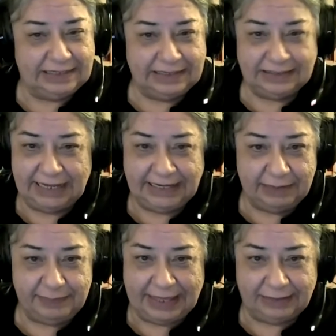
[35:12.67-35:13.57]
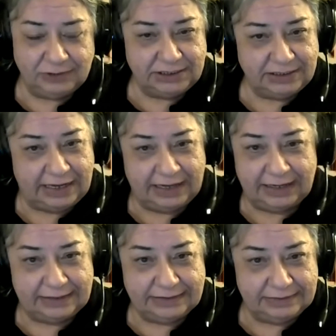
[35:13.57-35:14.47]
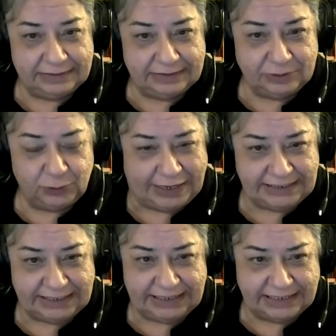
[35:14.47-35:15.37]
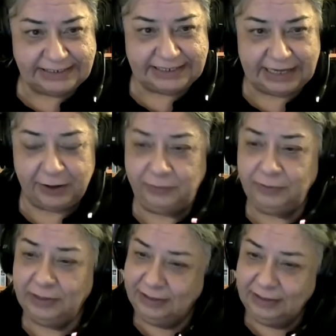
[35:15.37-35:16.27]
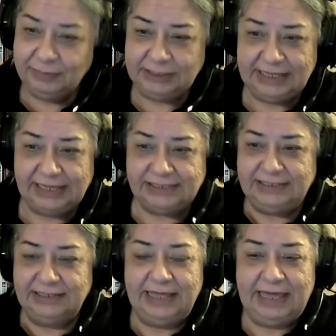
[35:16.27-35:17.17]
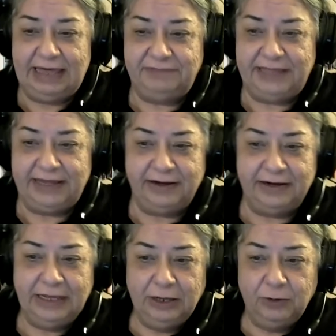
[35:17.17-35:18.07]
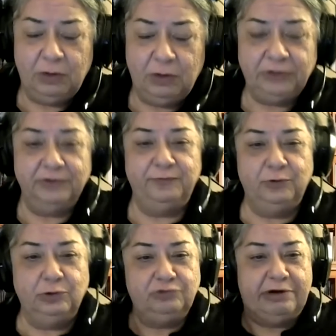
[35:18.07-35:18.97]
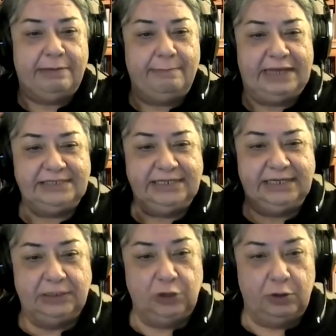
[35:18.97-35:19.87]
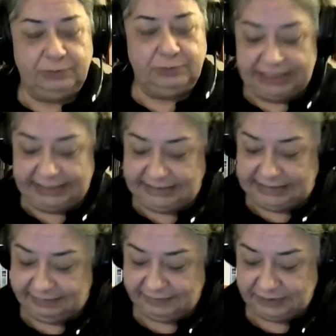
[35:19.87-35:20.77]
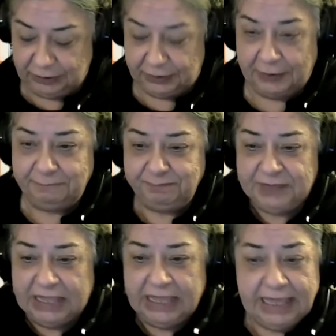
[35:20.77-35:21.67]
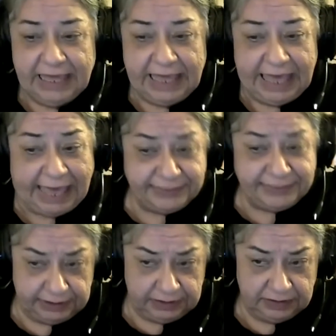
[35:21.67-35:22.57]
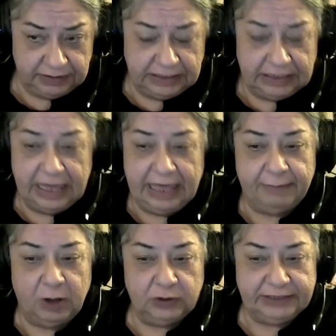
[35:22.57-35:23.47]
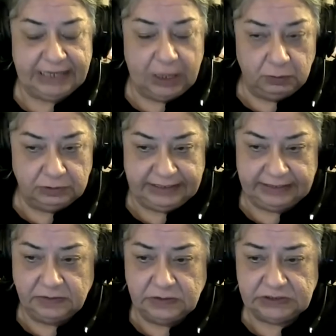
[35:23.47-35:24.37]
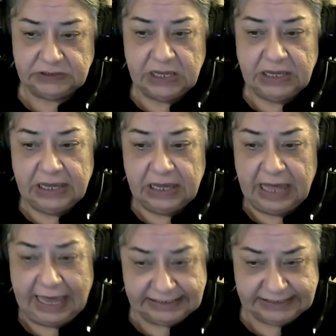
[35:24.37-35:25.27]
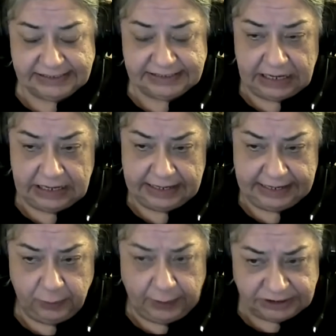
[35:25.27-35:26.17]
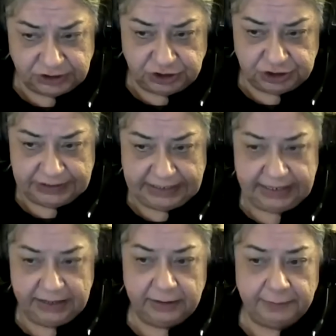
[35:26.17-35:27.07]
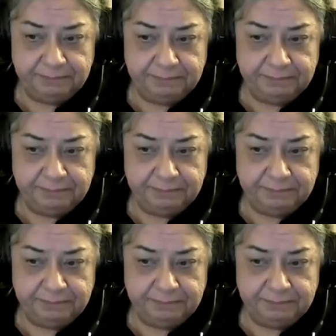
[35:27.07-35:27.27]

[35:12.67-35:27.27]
like about 20 years ago, but they still have their wonderful grammatical objectives, you know. Heather, among the audience, asks a question here.